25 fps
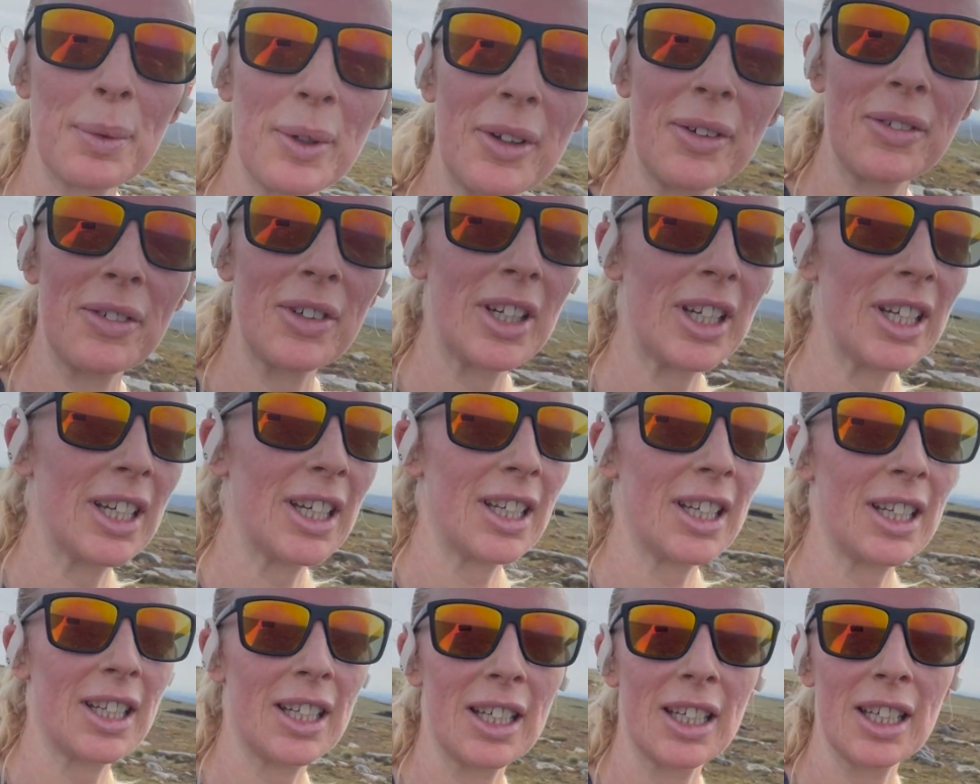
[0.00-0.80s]
of
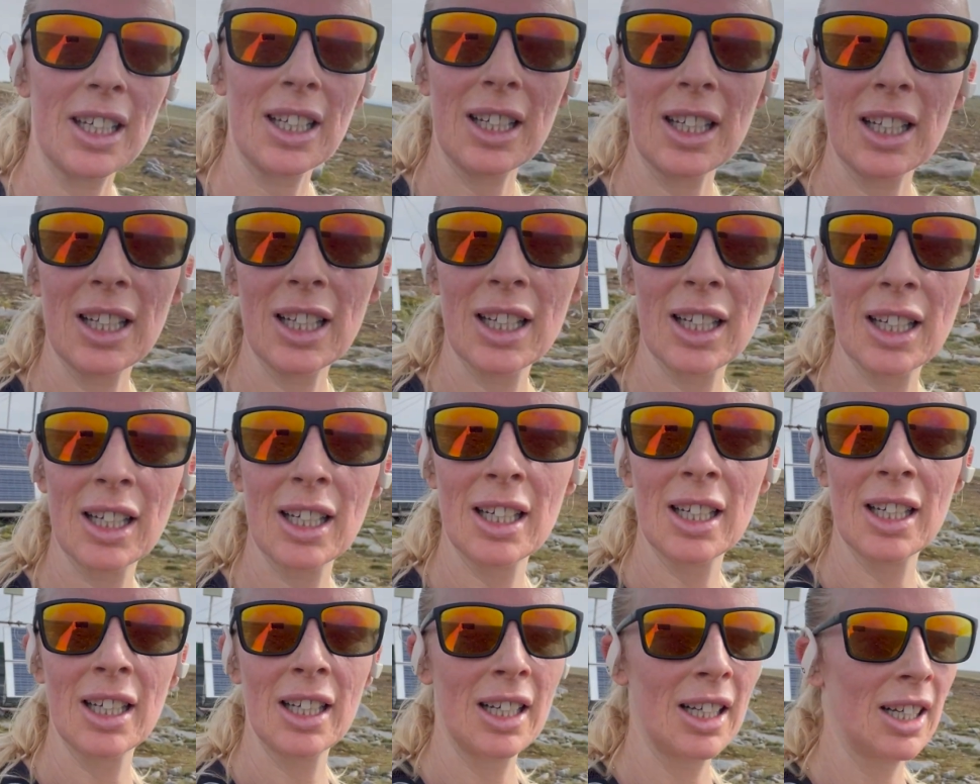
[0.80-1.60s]
another hill,
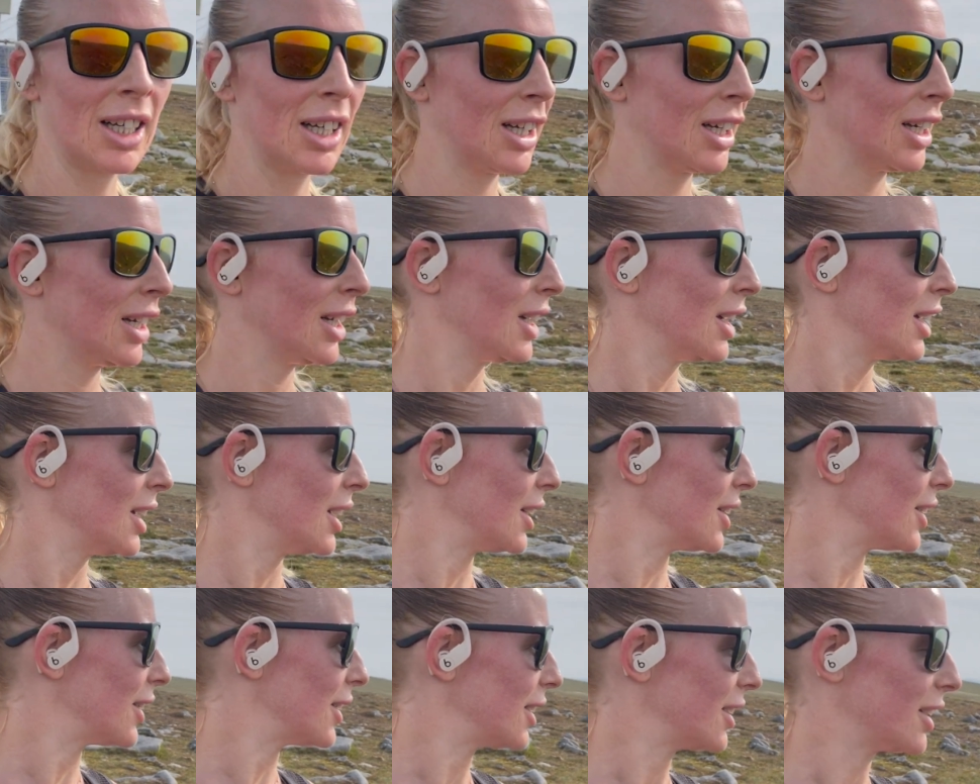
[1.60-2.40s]

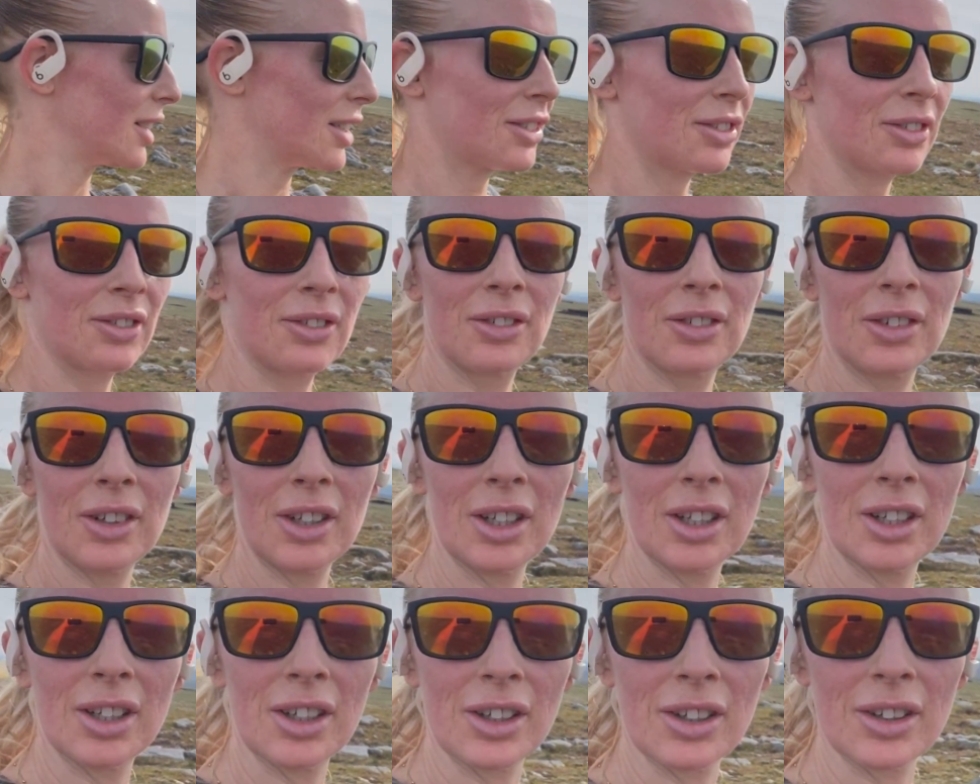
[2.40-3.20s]
and this
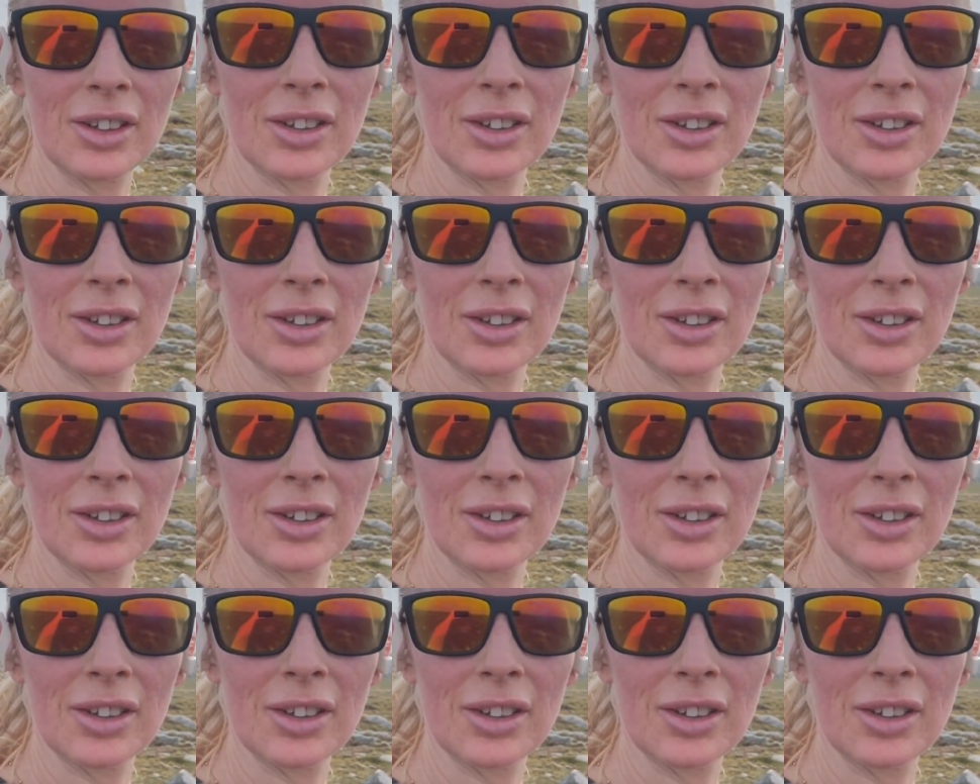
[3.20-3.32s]
view,